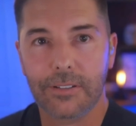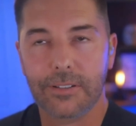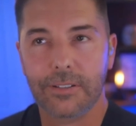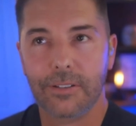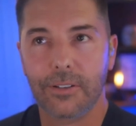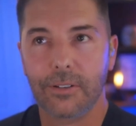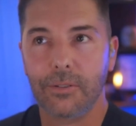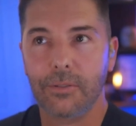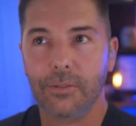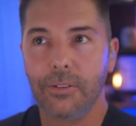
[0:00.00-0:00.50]

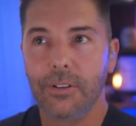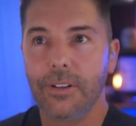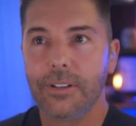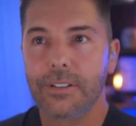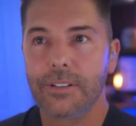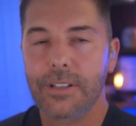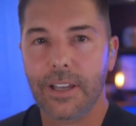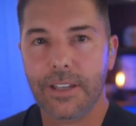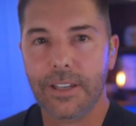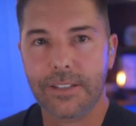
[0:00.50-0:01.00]
So
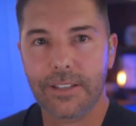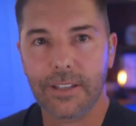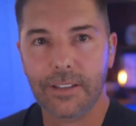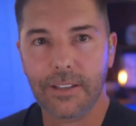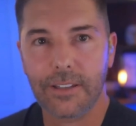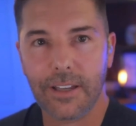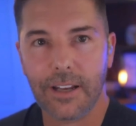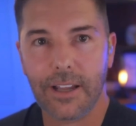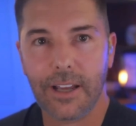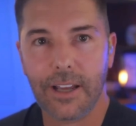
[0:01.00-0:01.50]

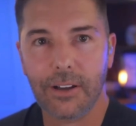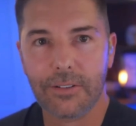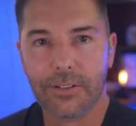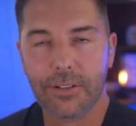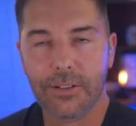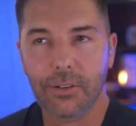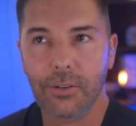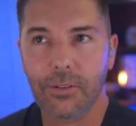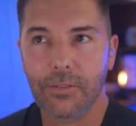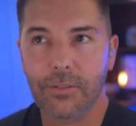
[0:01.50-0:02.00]
testing that out.
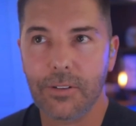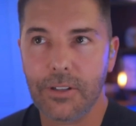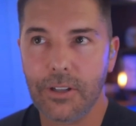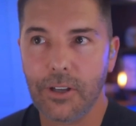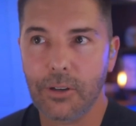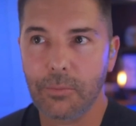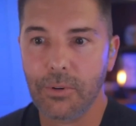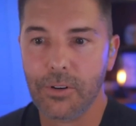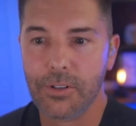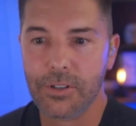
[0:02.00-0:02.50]
So if a
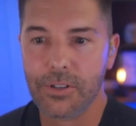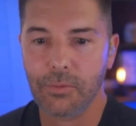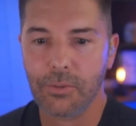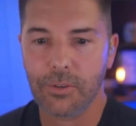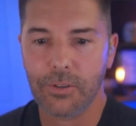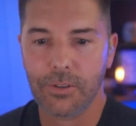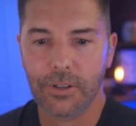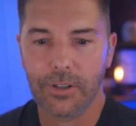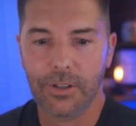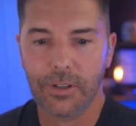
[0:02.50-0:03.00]
young person
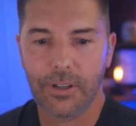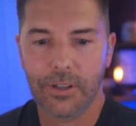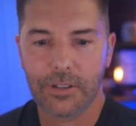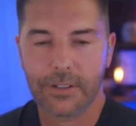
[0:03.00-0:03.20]
were